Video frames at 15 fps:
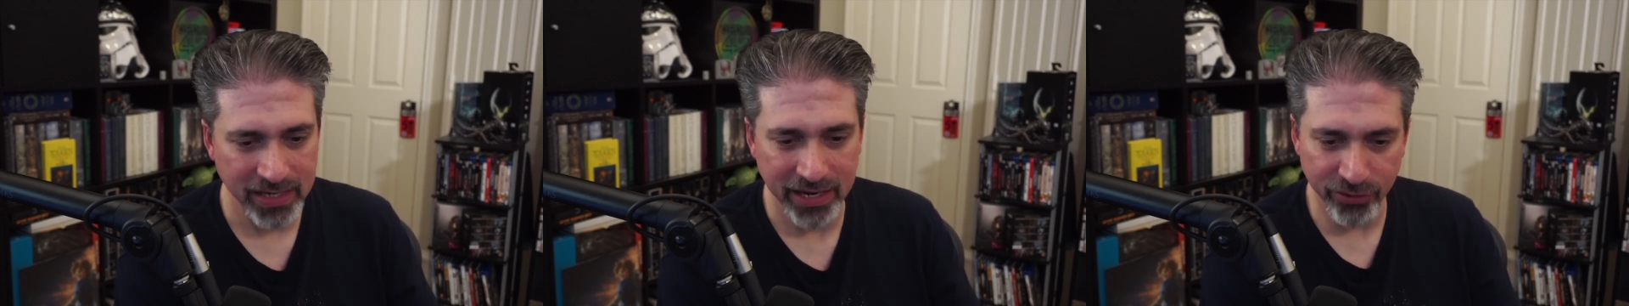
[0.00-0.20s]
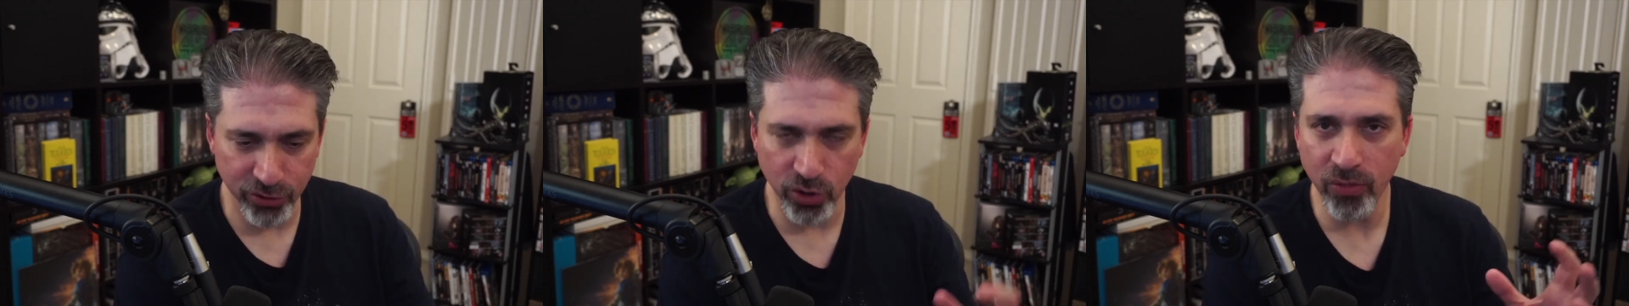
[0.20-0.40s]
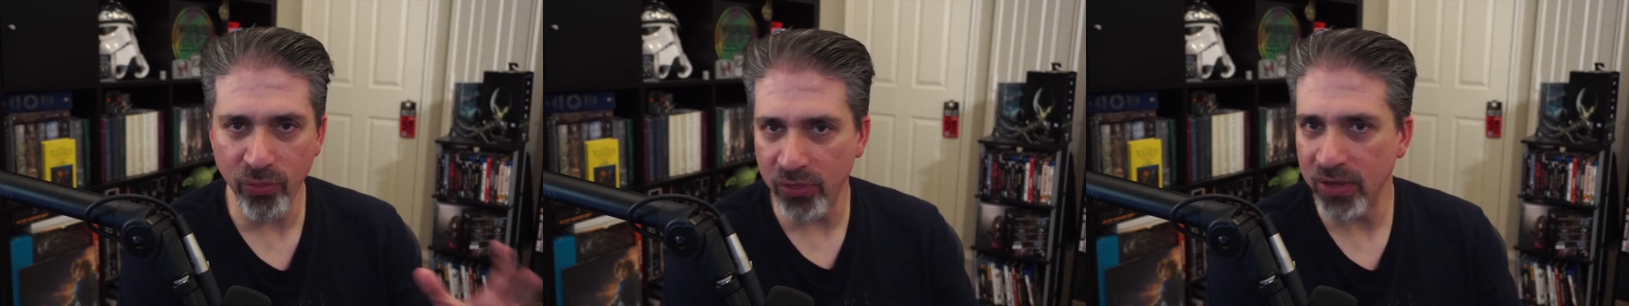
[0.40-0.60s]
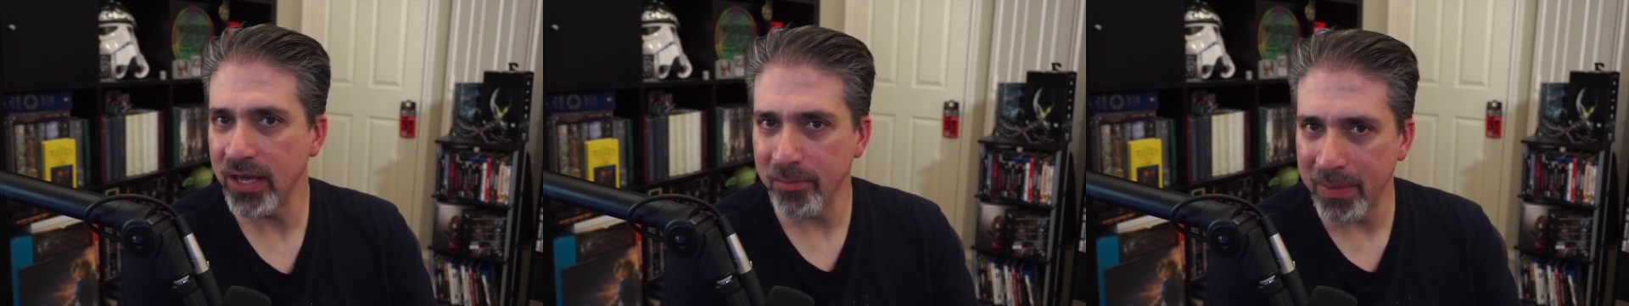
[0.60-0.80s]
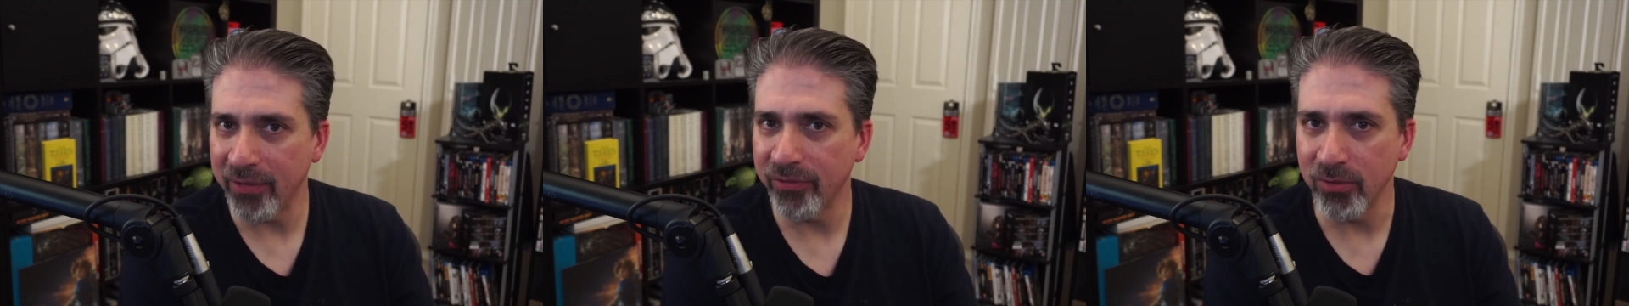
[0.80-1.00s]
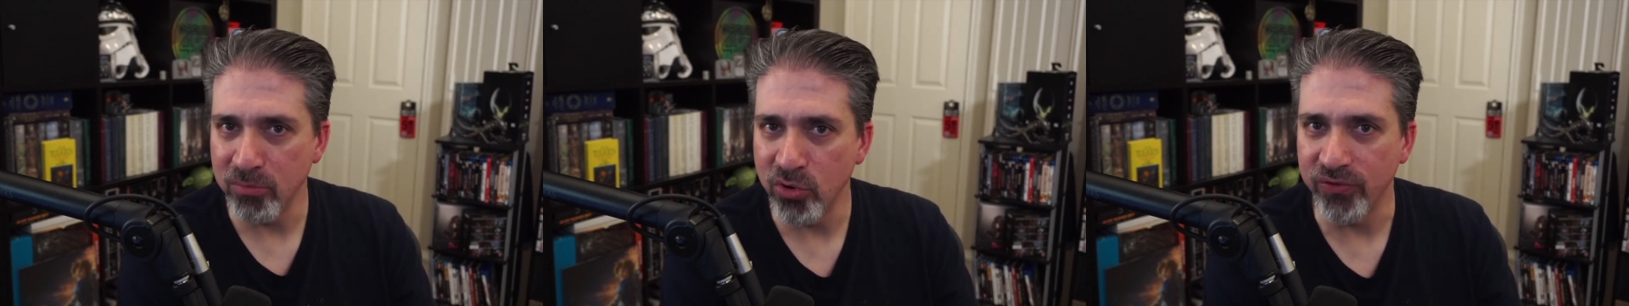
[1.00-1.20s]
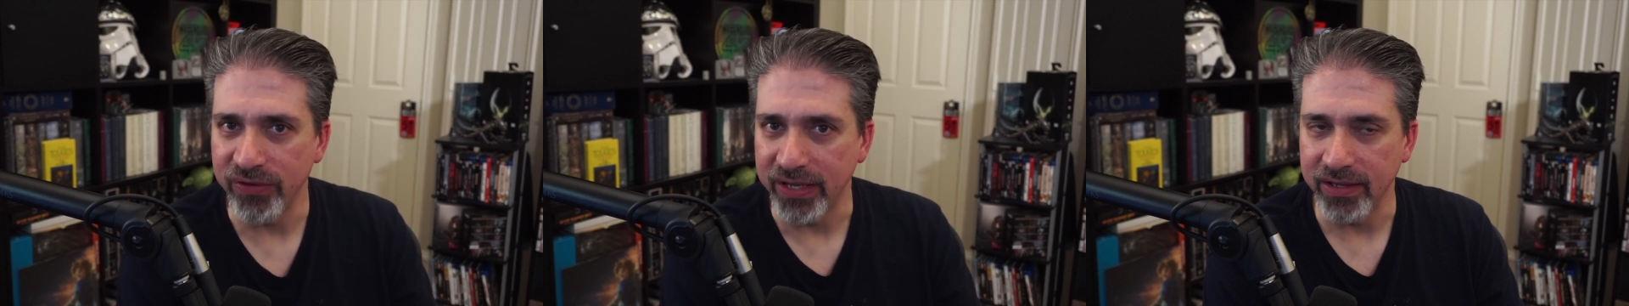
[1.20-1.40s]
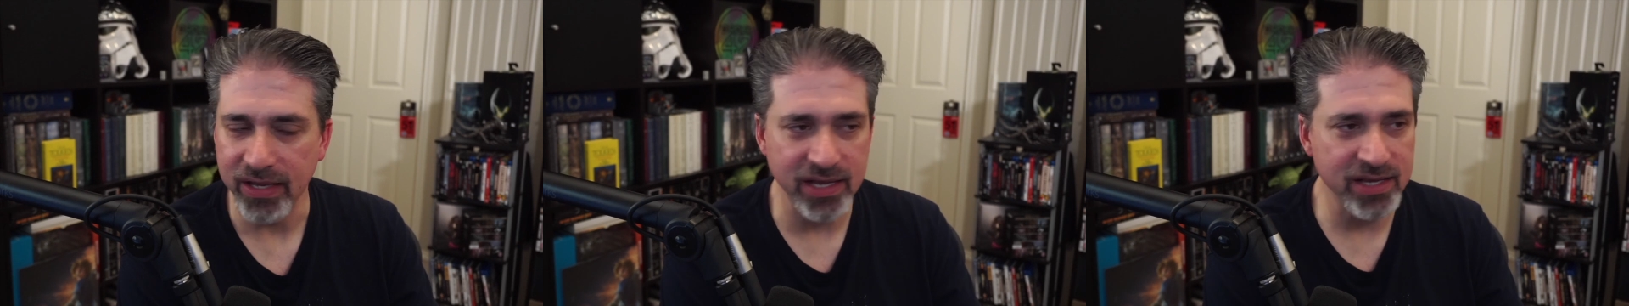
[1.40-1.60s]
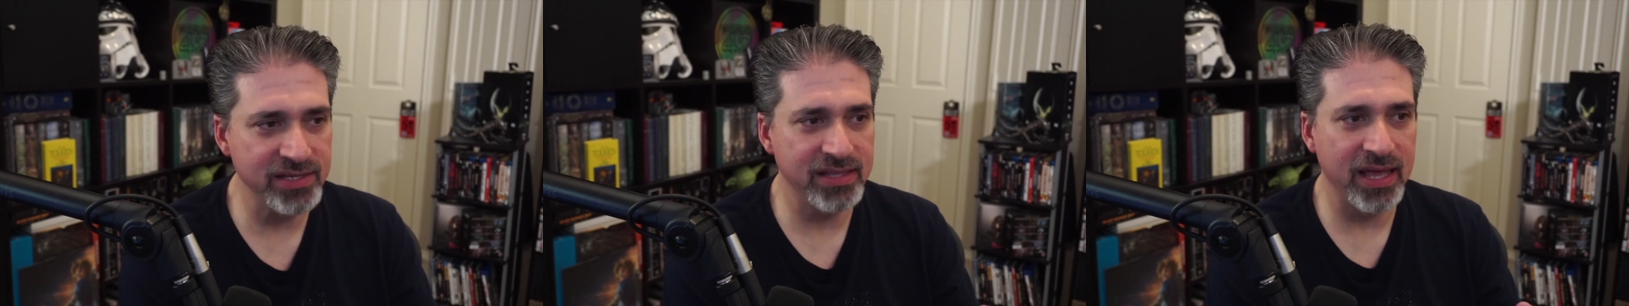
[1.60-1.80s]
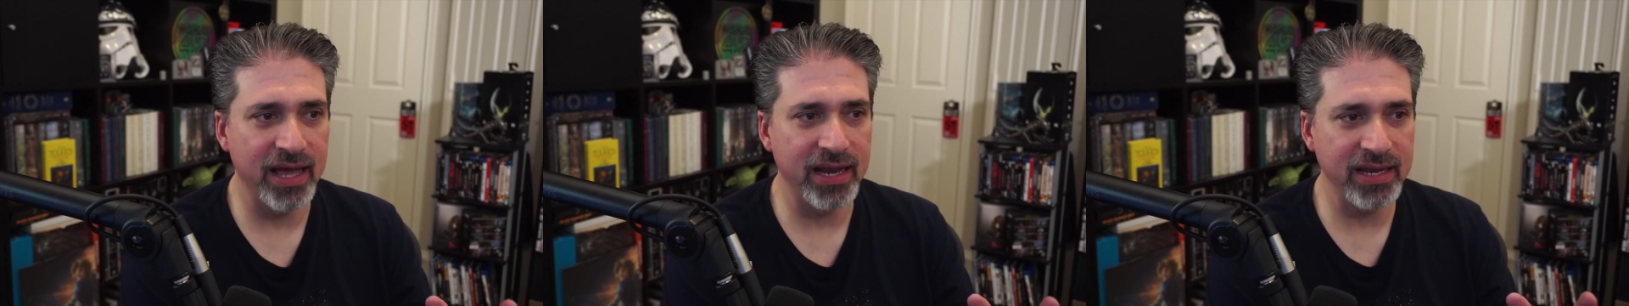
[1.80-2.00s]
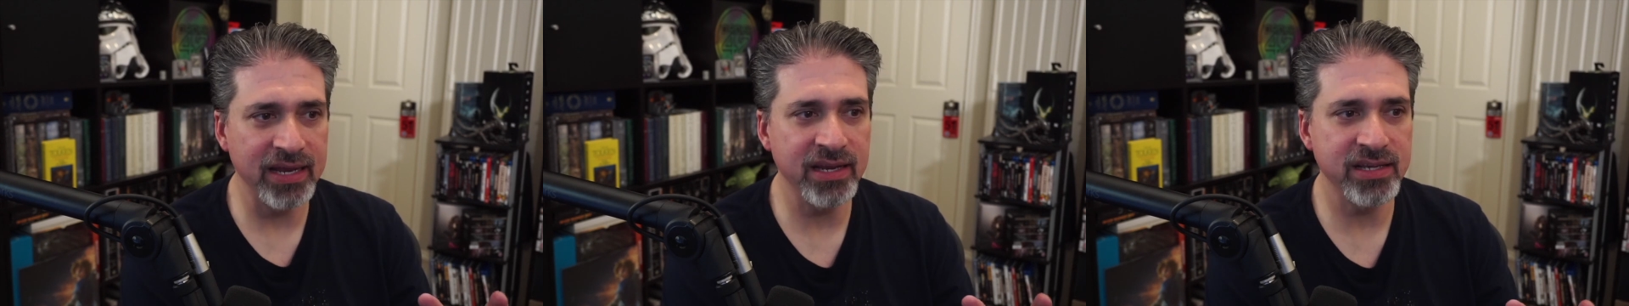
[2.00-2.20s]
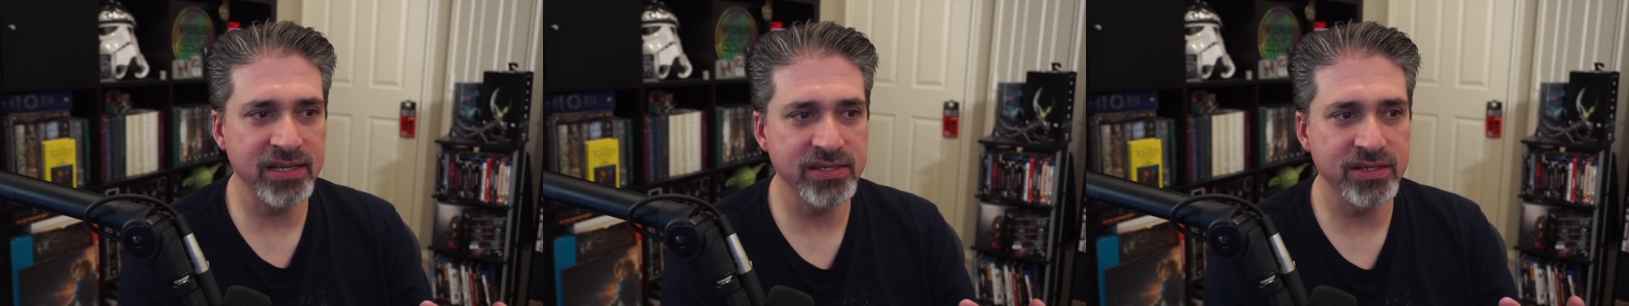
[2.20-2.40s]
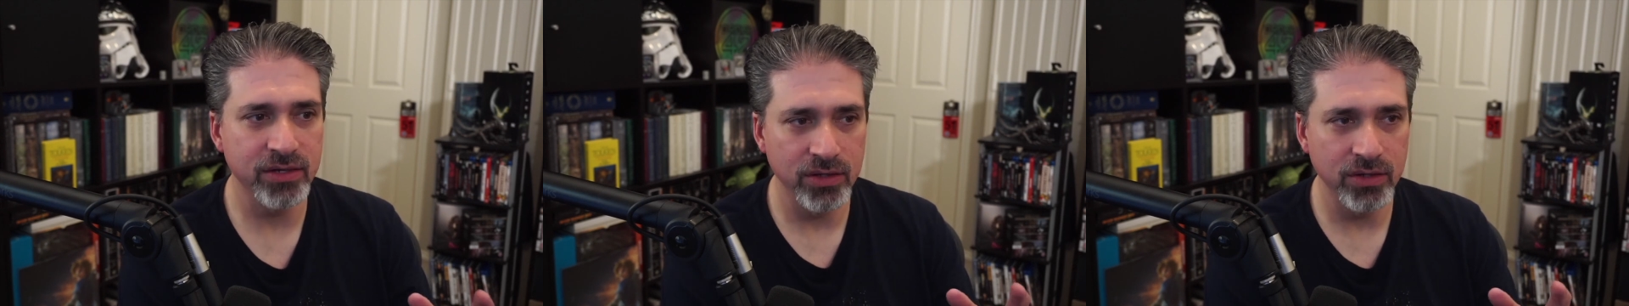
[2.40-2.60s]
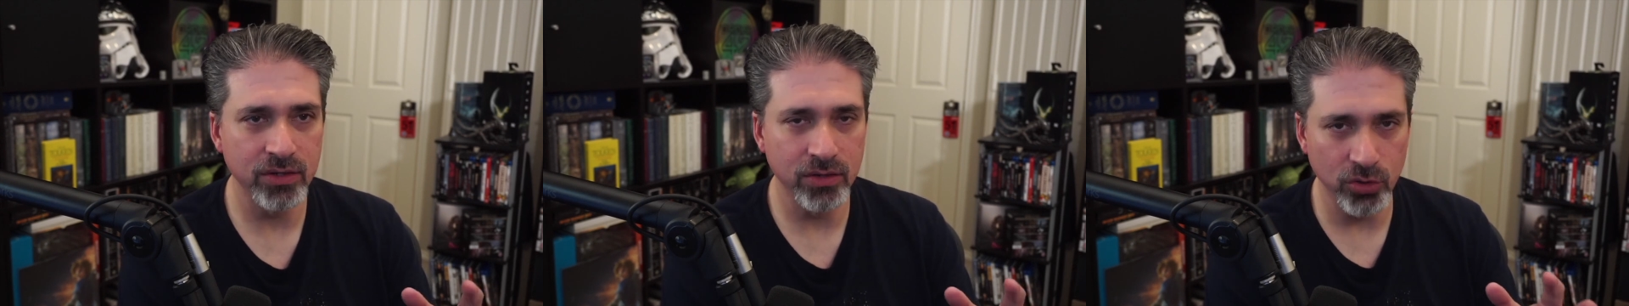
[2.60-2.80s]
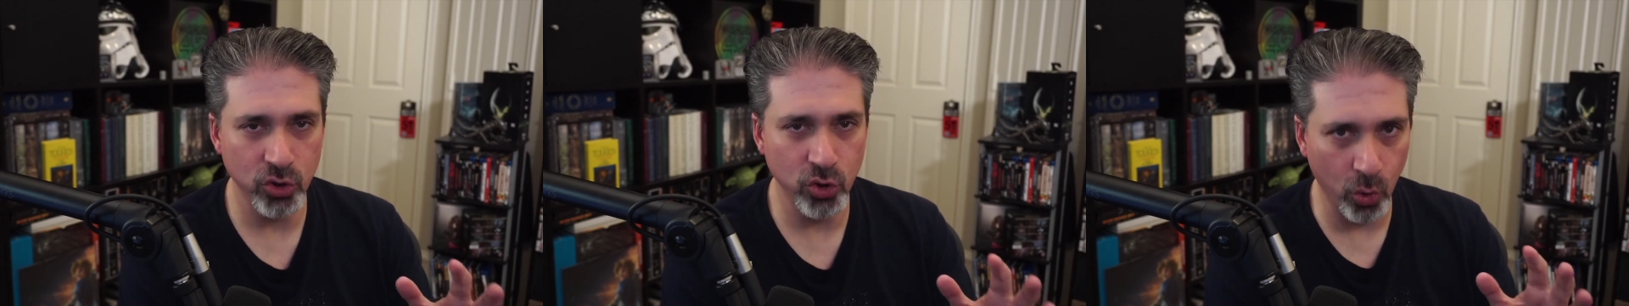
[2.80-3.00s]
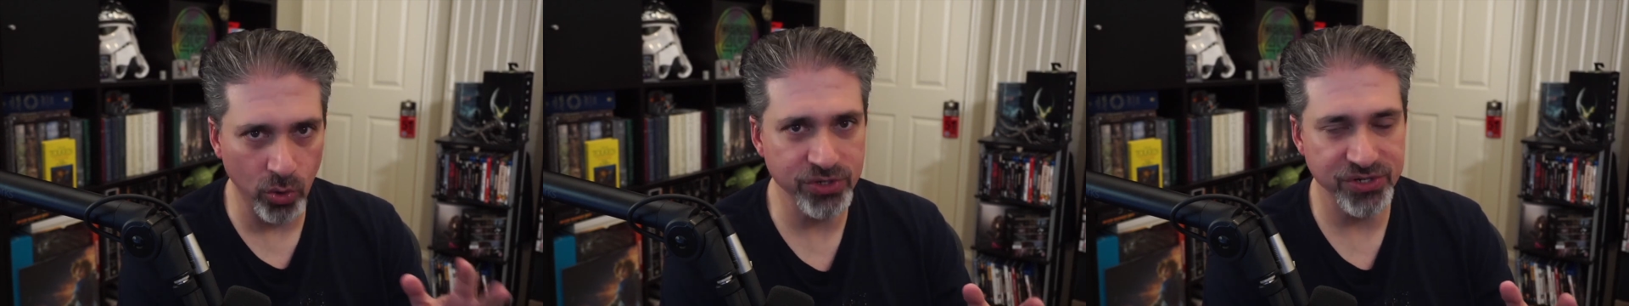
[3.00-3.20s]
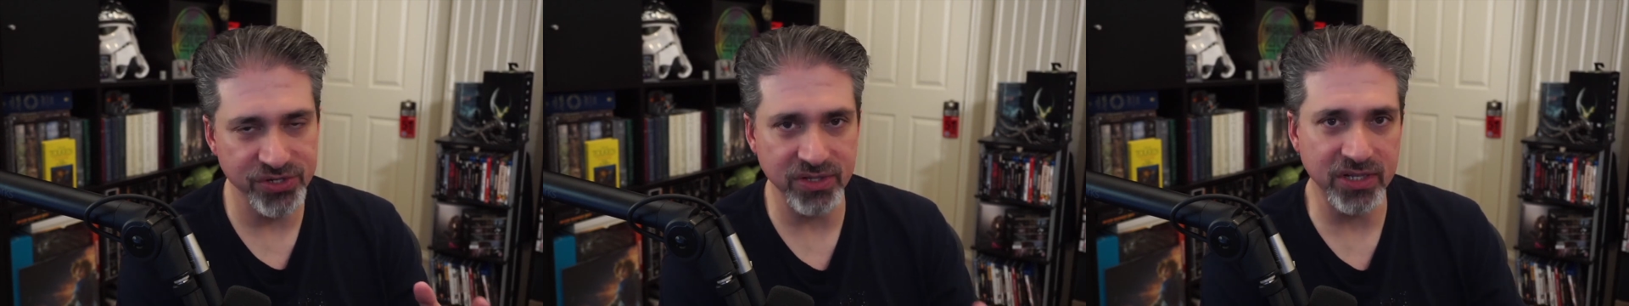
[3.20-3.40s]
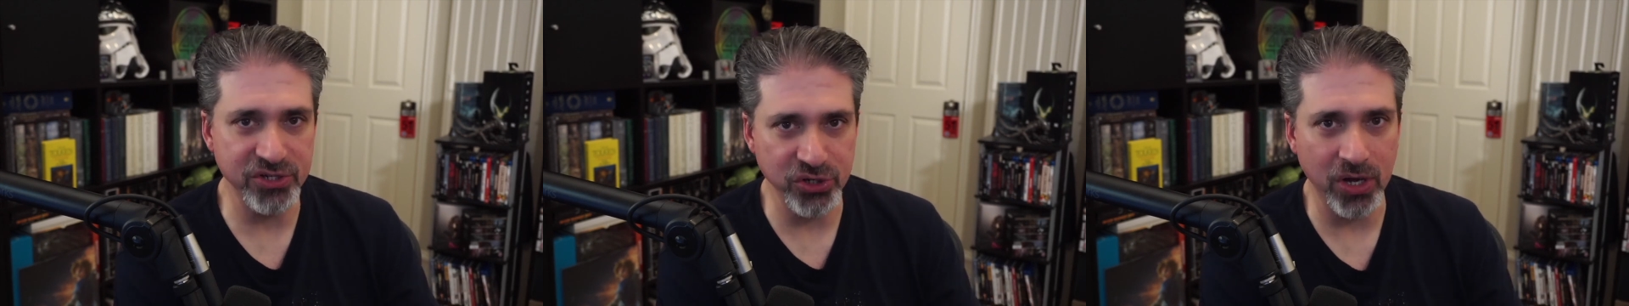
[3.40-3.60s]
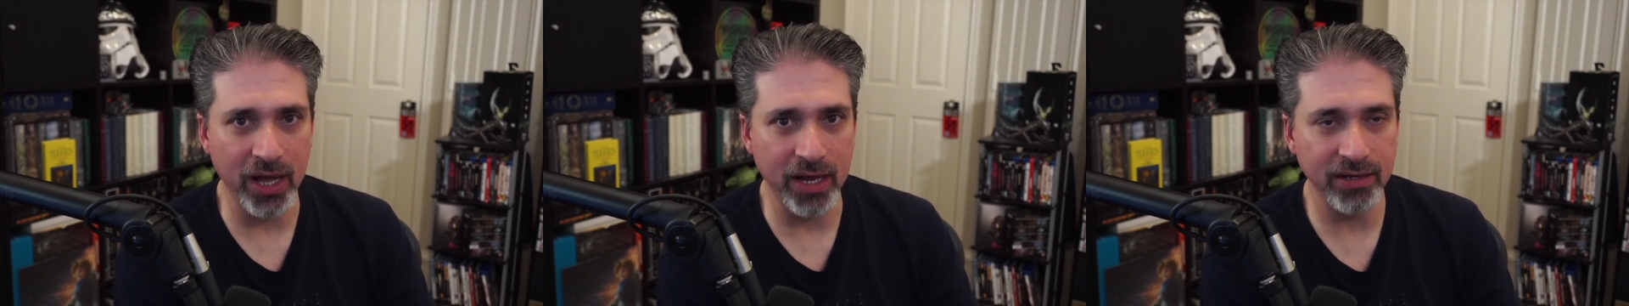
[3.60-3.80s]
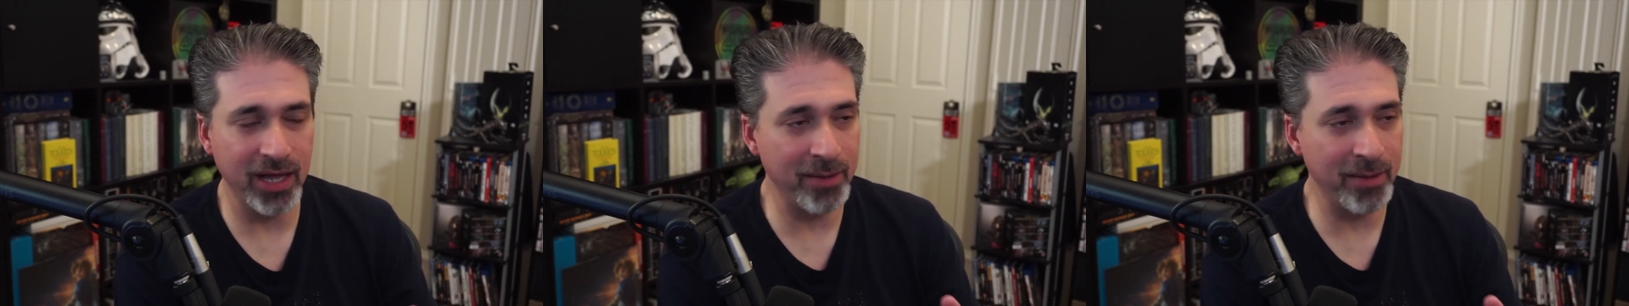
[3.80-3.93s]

Now, the good thing about the movie is that it is gorgeously shot.